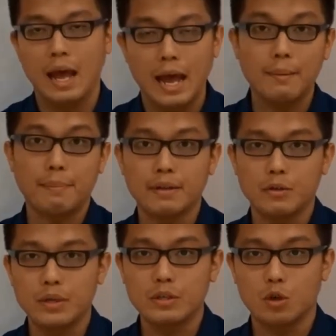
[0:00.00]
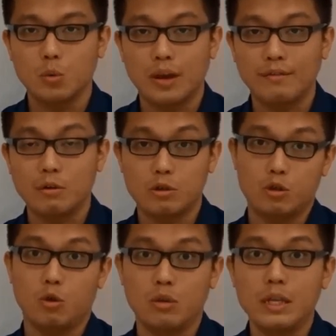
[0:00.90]
And by doing so, we have now
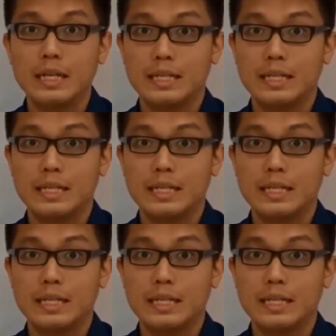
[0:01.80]
shown